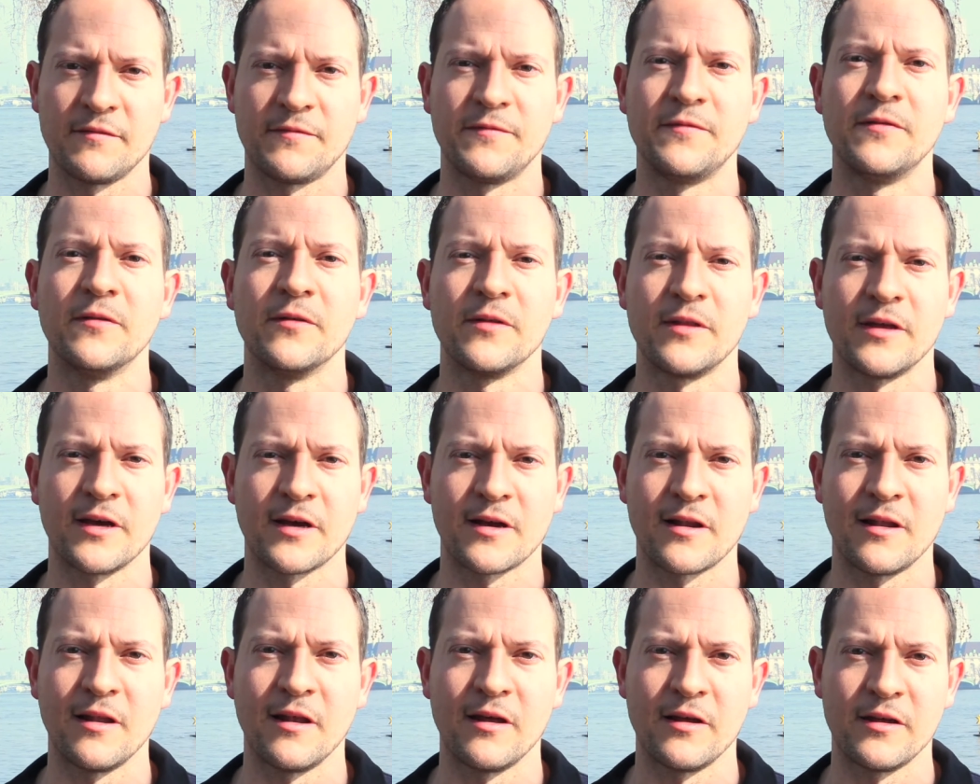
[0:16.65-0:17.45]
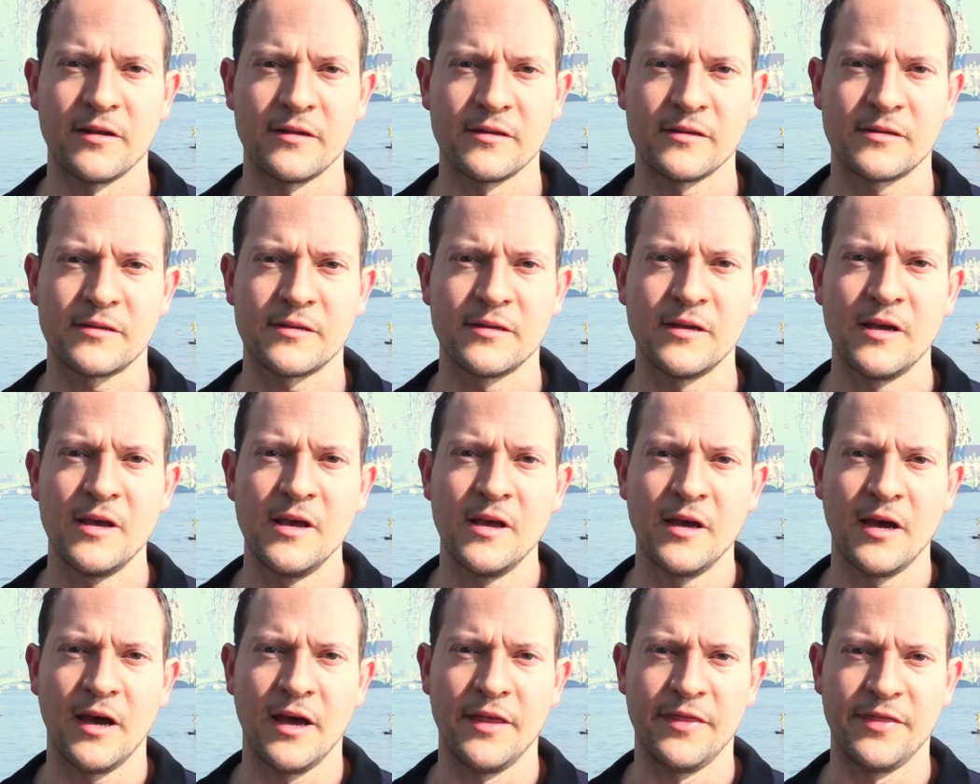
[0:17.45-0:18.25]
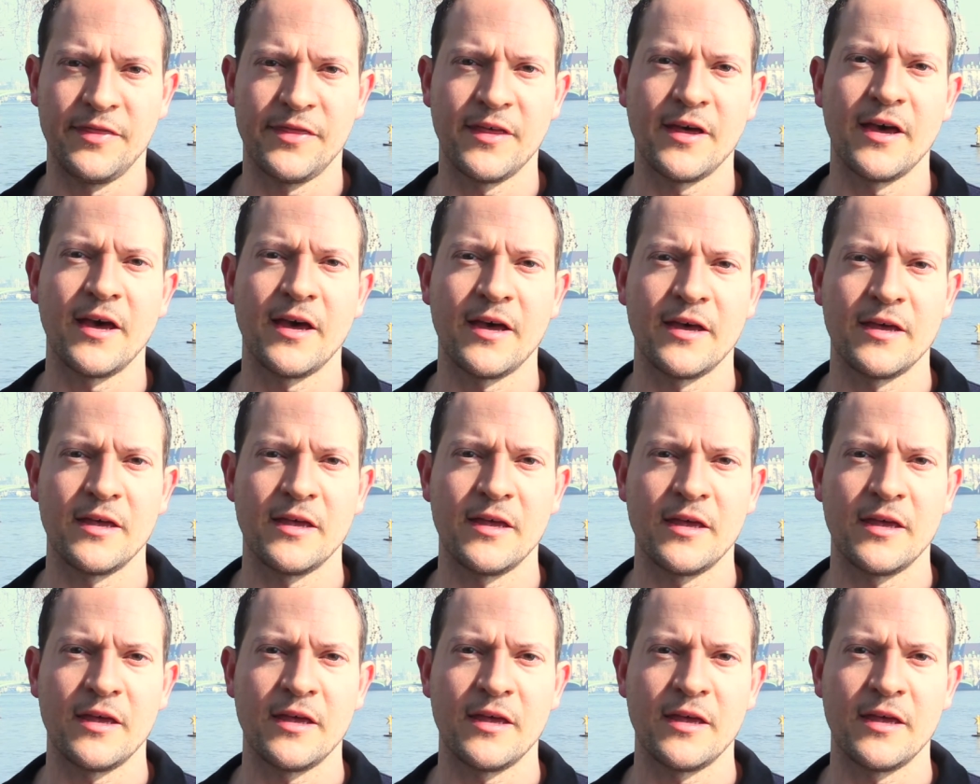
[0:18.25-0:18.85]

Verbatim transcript: for their clients and that